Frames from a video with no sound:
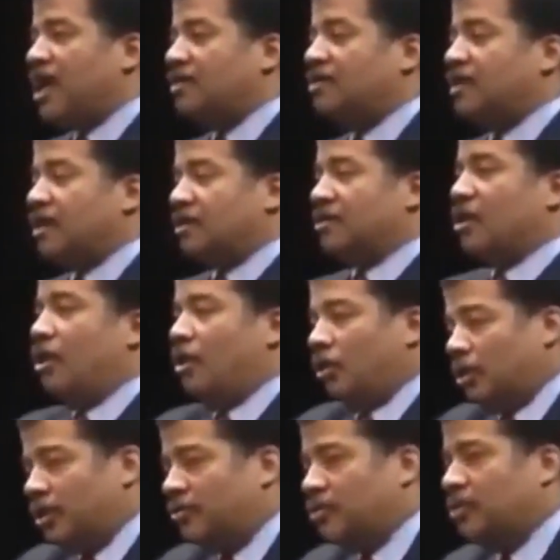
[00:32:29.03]
that the
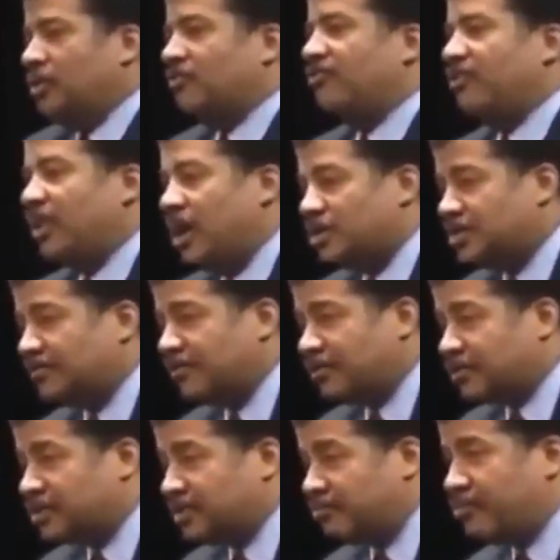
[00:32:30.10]
whole community of
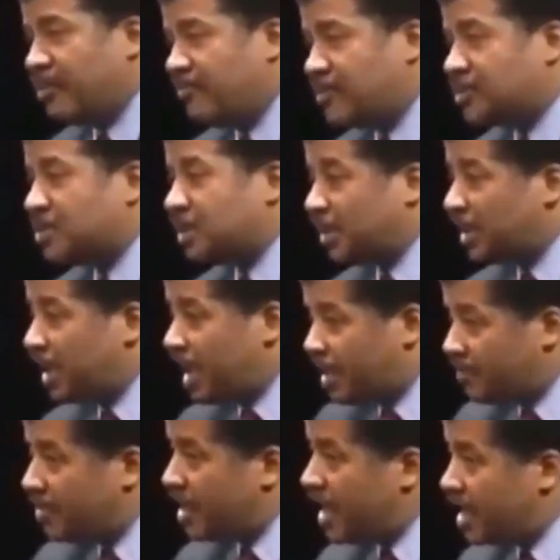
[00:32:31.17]
philosophers that
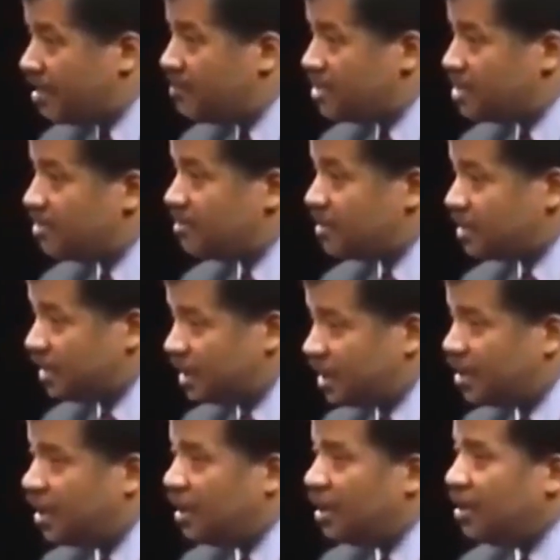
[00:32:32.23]
previously had added
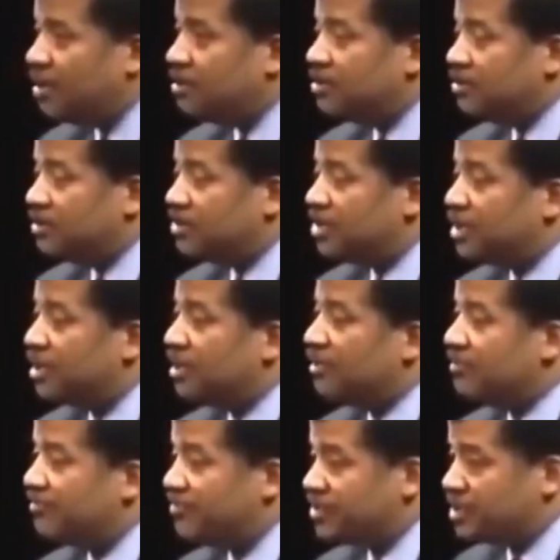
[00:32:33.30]
materially to the
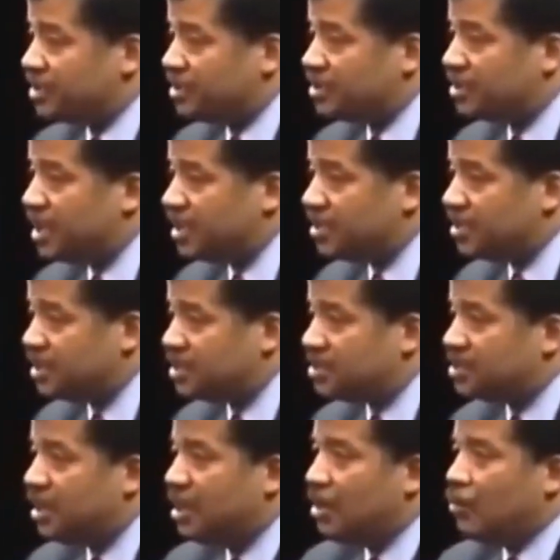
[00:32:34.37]
thinking of the physical
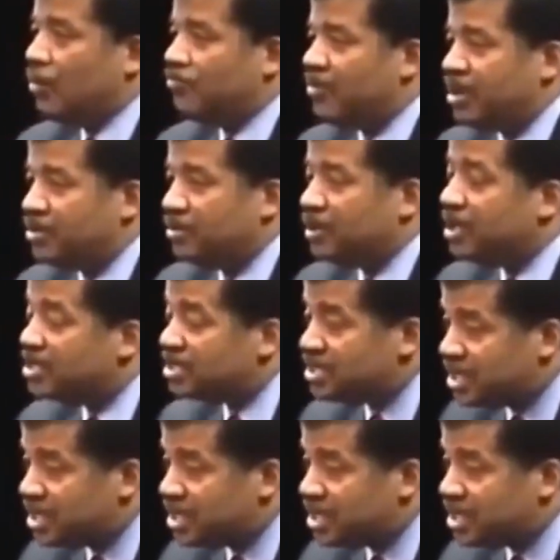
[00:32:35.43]
scientist were rendered